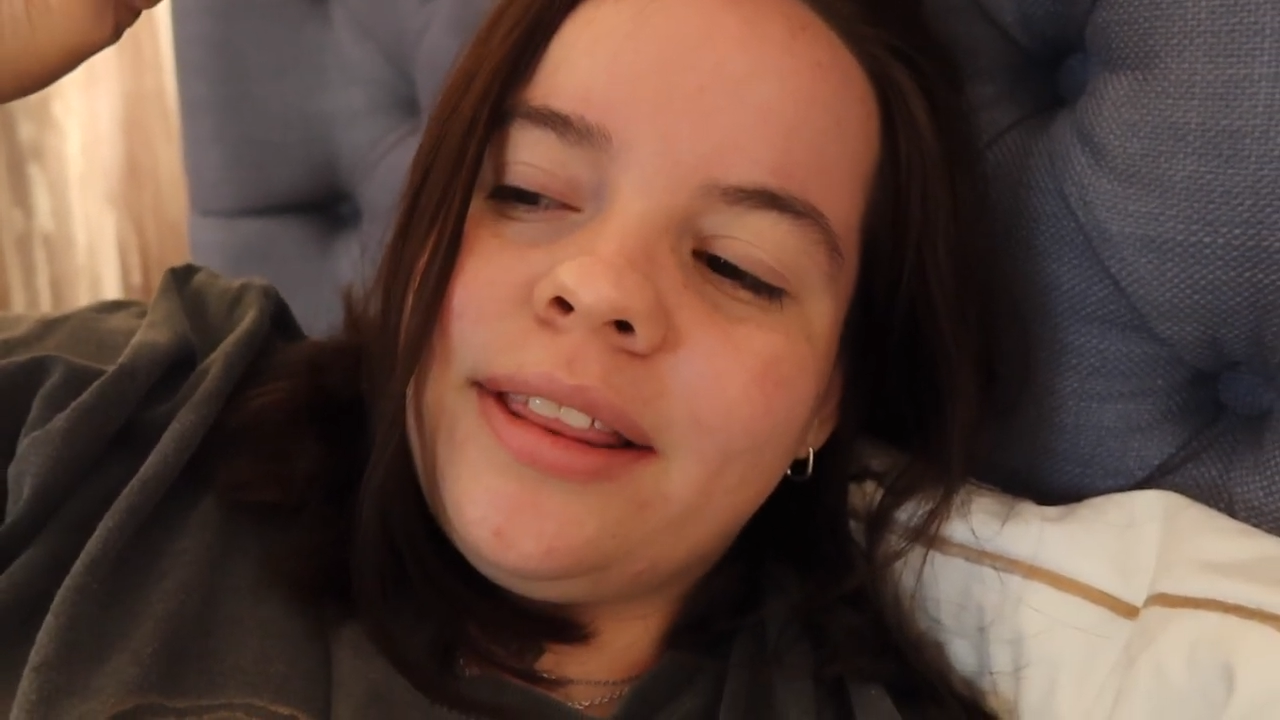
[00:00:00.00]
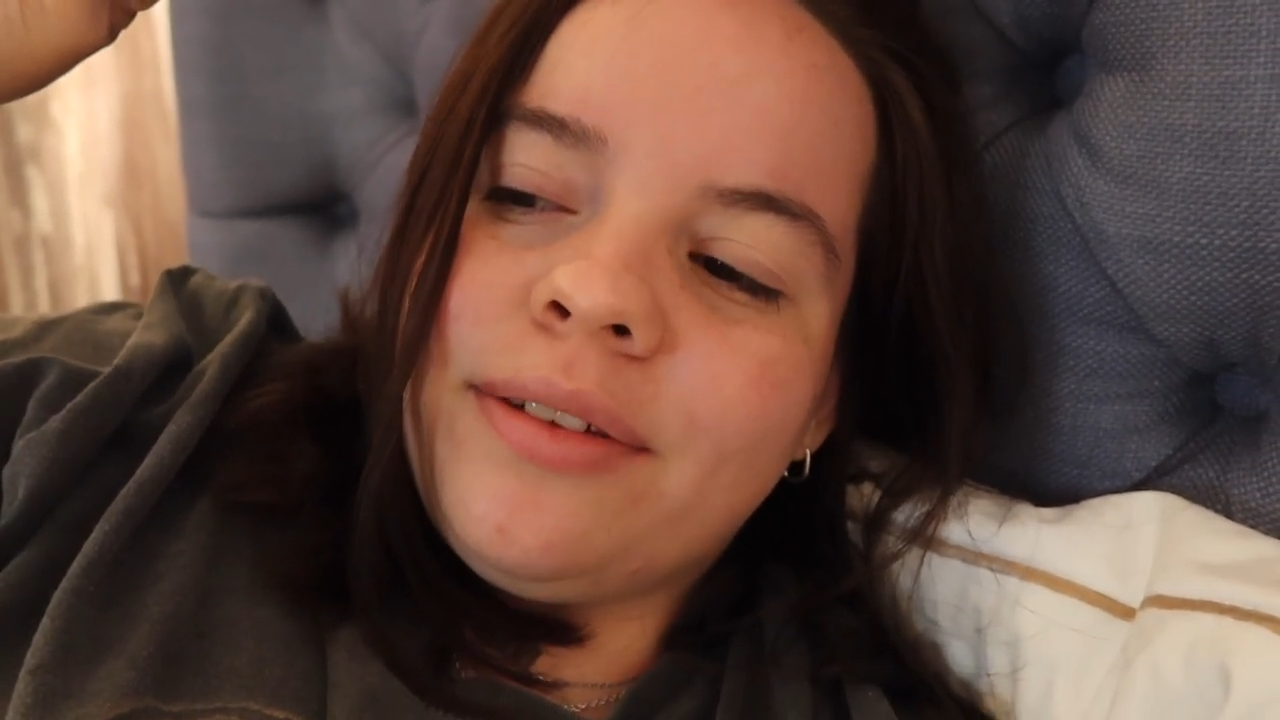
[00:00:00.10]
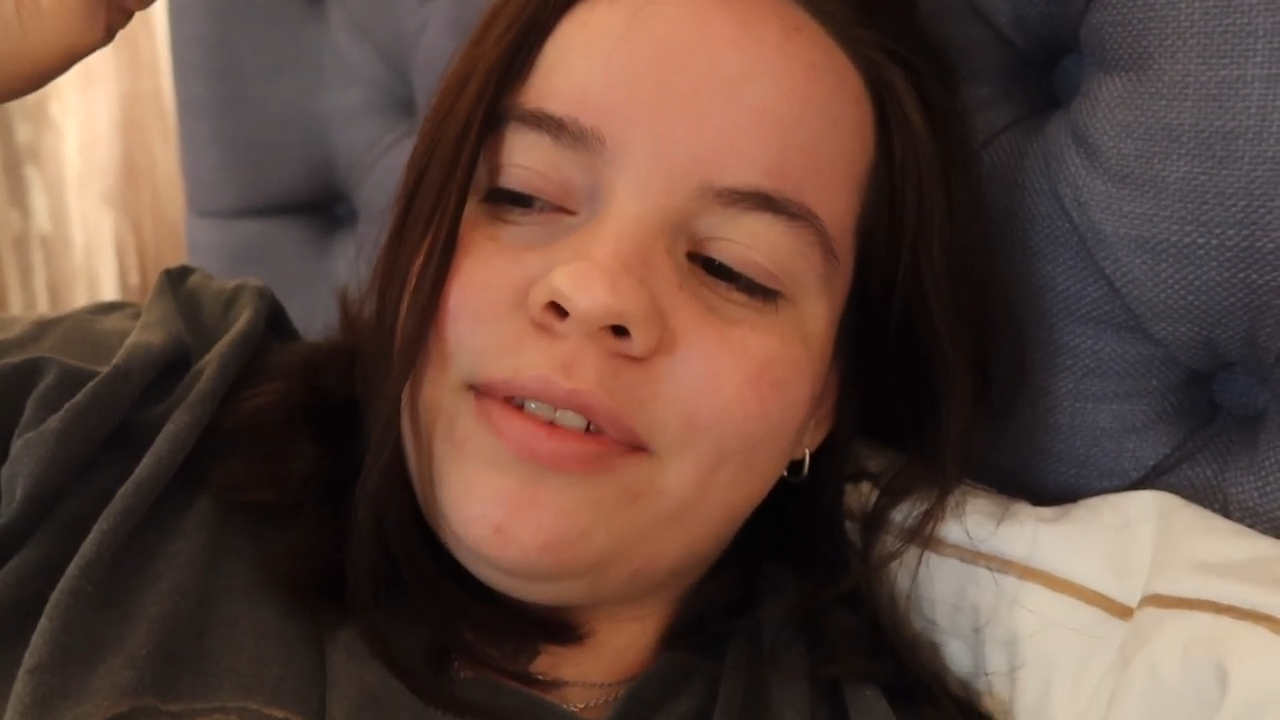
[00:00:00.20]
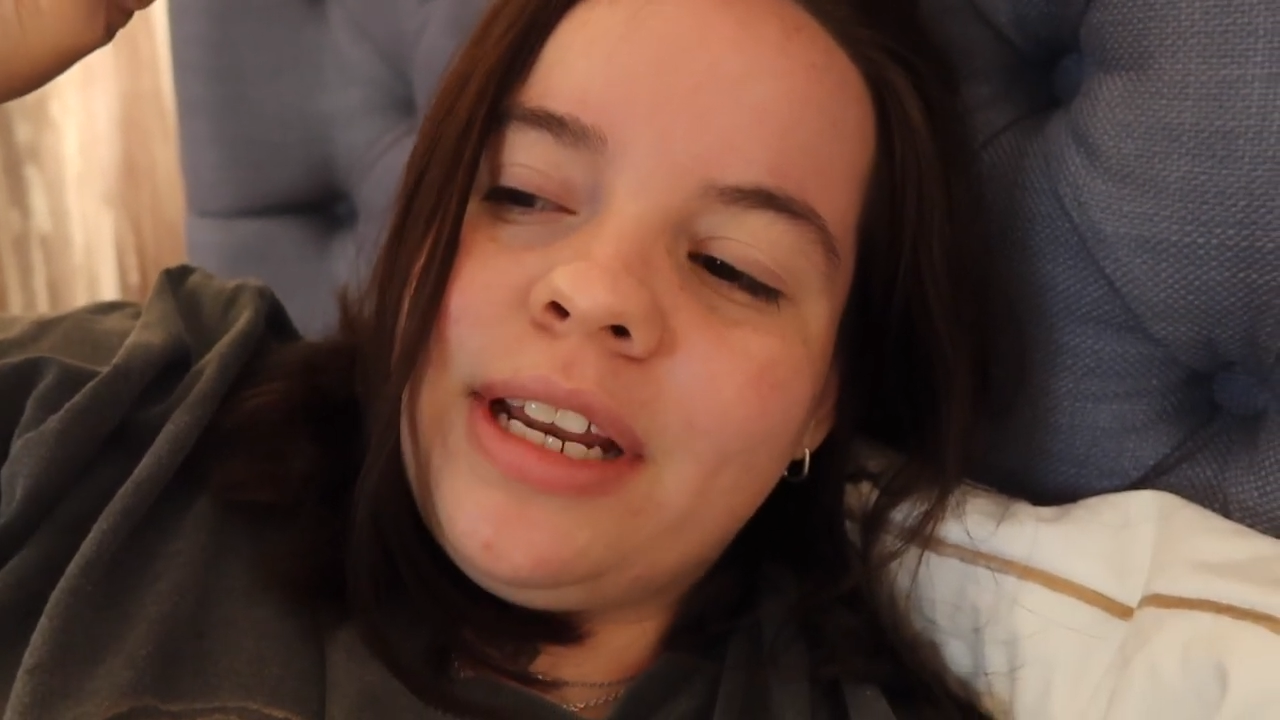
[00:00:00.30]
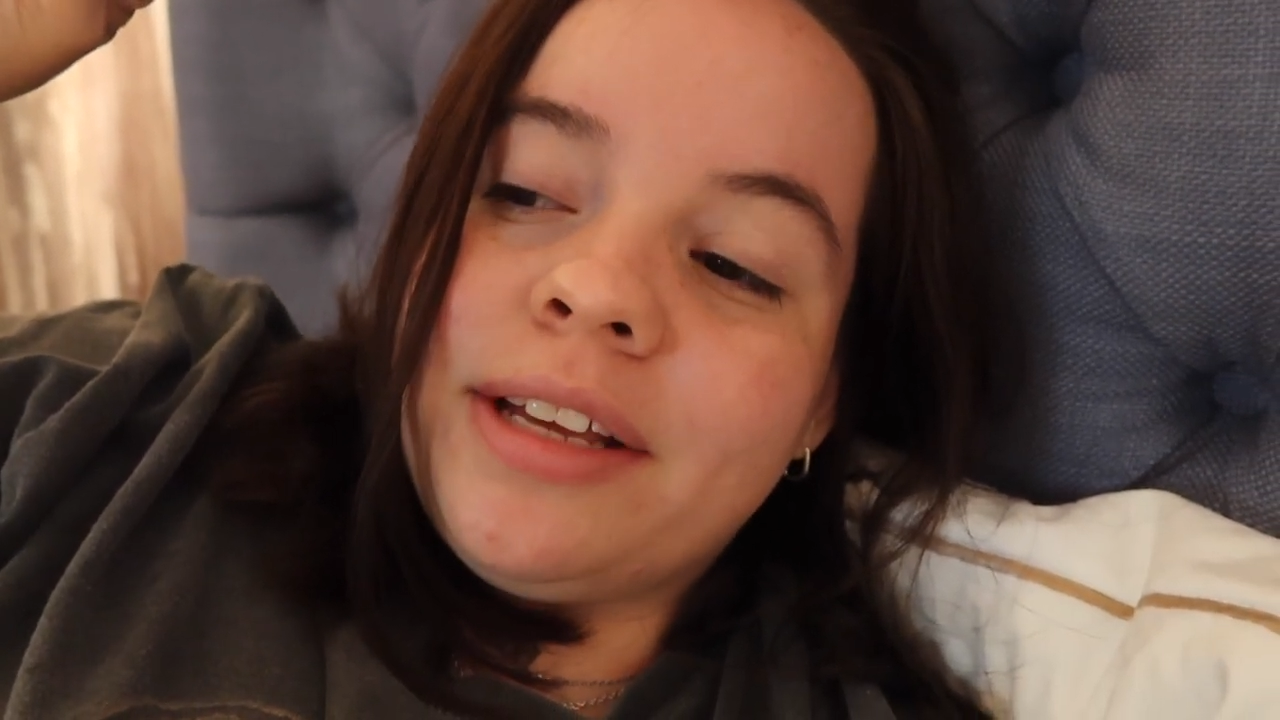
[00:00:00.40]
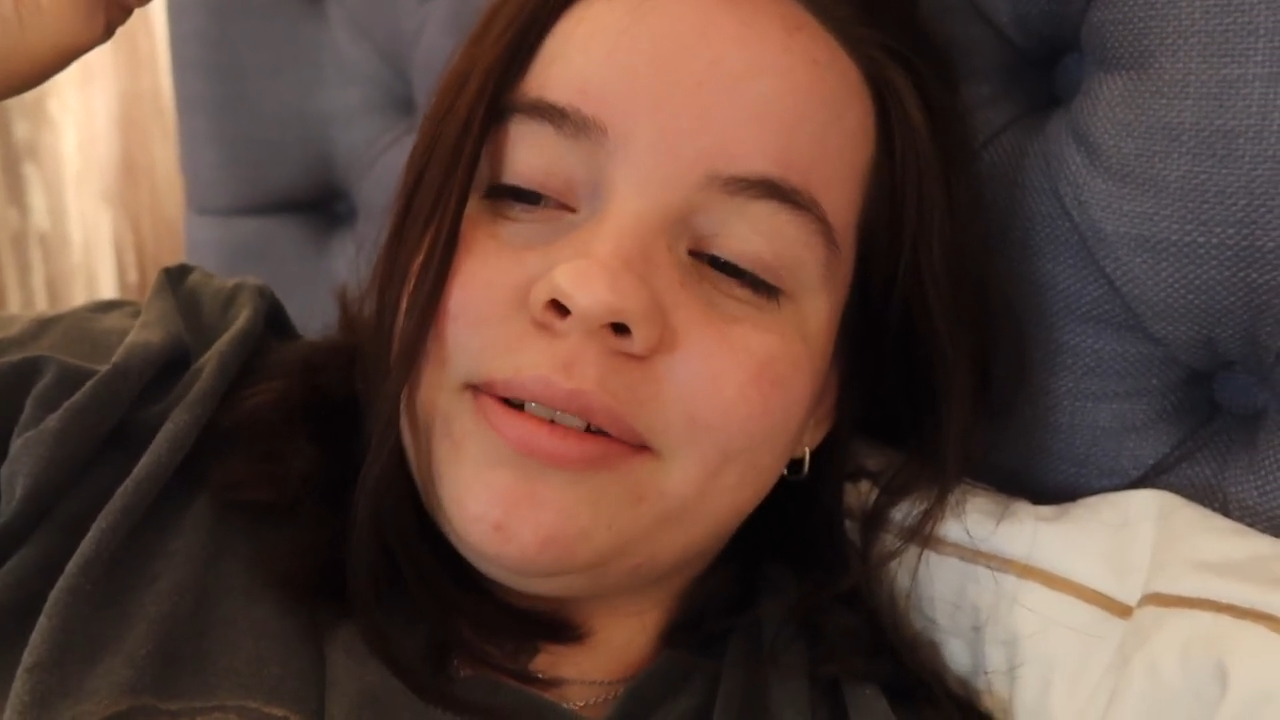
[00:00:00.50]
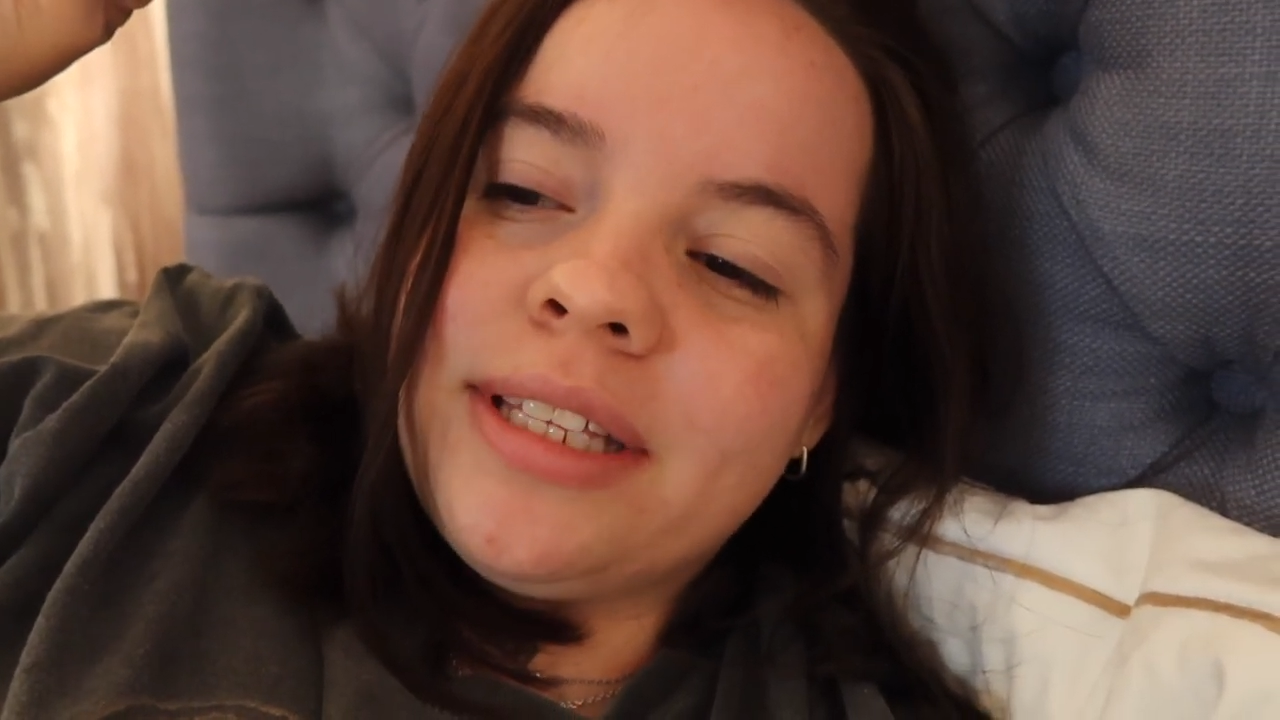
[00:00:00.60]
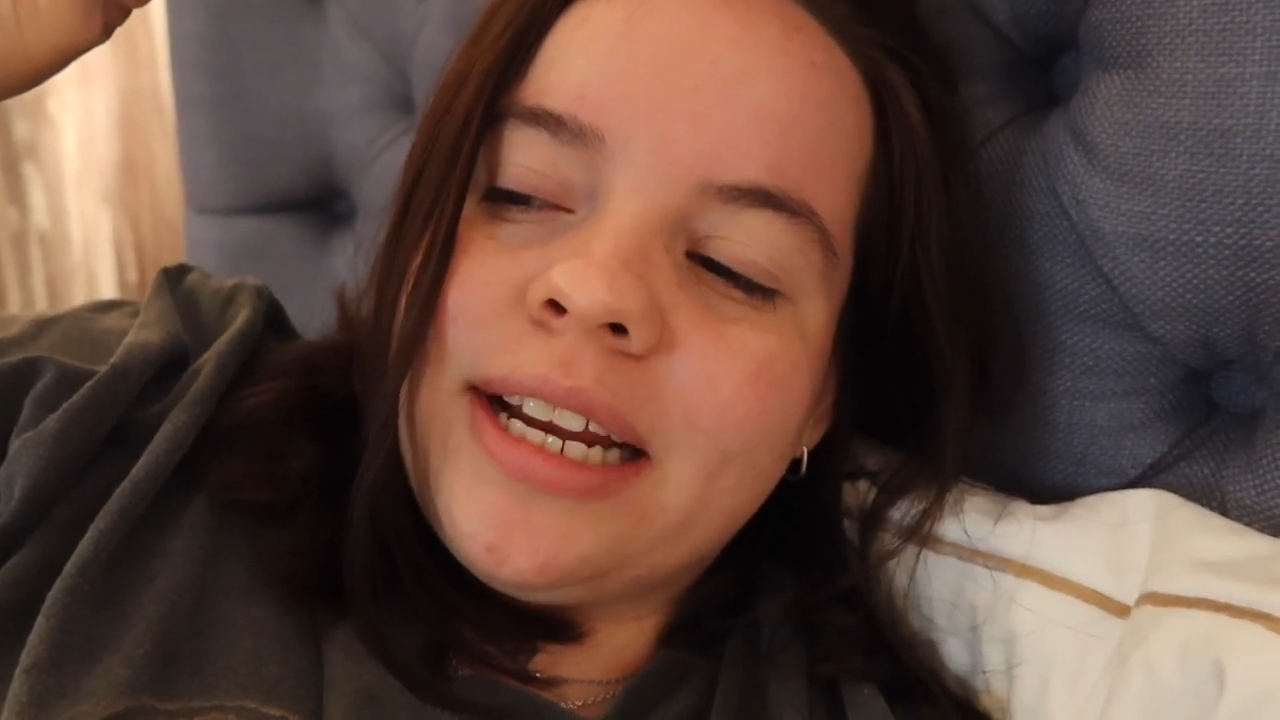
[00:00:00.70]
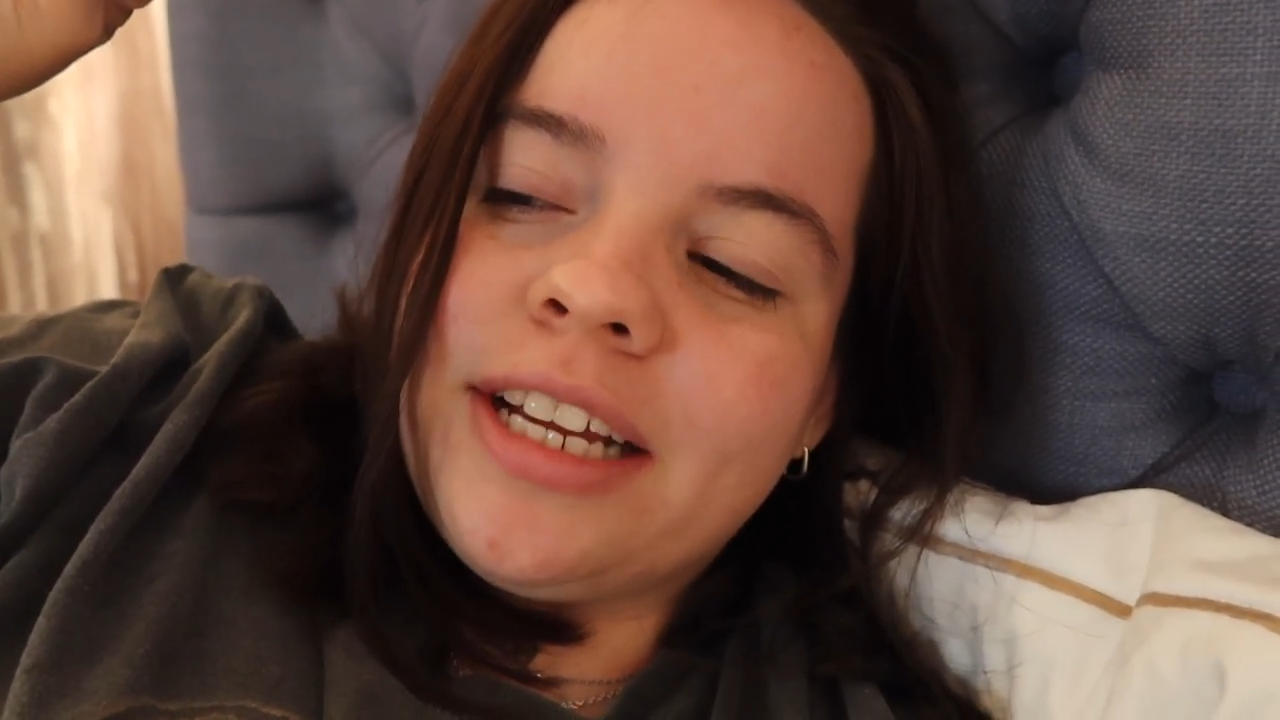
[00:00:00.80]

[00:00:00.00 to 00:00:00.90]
the videos that